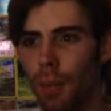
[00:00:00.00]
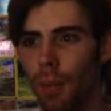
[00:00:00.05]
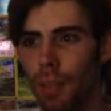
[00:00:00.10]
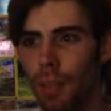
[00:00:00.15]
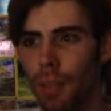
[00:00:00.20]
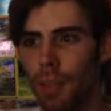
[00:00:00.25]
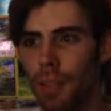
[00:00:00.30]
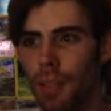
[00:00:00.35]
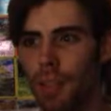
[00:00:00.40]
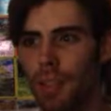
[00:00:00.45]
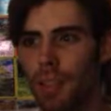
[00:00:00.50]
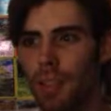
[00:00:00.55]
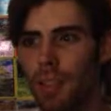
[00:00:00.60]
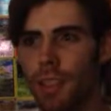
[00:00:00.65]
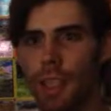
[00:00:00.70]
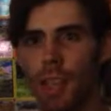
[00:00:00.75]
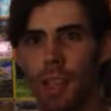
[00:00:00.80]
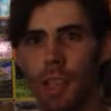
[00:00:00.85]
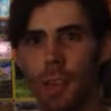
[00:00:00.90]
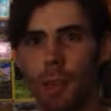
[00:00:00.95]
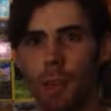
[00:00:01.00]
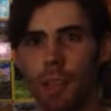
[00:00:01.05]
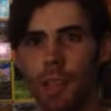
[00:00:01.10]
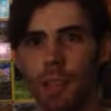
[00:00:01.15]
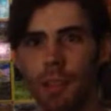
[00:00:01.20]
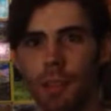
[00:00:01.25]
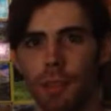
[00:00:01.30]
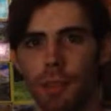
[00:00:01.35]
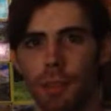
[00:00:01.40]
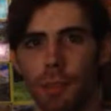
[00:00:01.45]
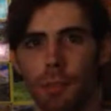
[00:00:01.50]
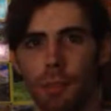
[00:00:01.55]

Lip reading: interested to see how the rest of it